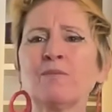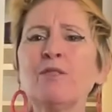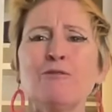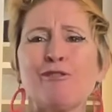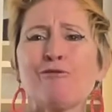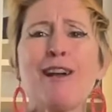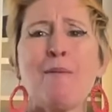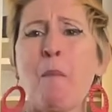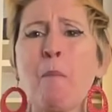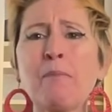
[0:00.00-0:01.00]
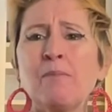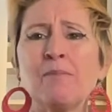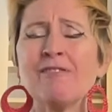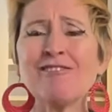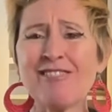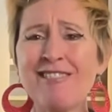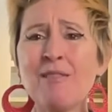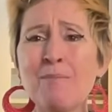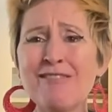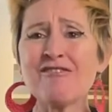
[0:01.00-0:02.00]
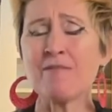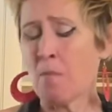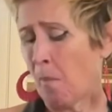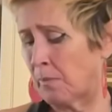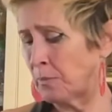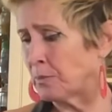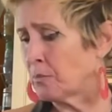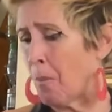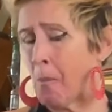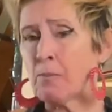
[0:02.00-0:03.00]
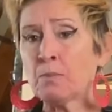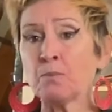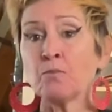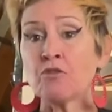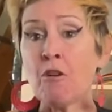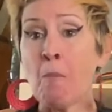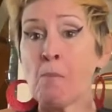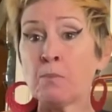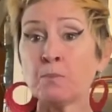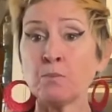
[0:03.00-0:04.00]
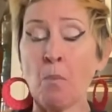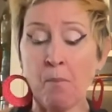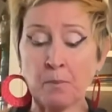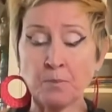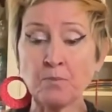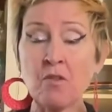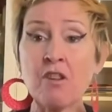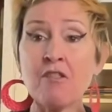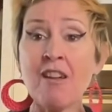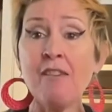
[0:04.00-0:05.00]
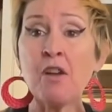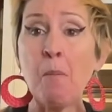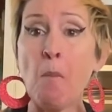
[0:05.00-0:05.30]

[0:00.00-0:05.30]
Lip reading: Holy crap. Amazing. So, there you have it.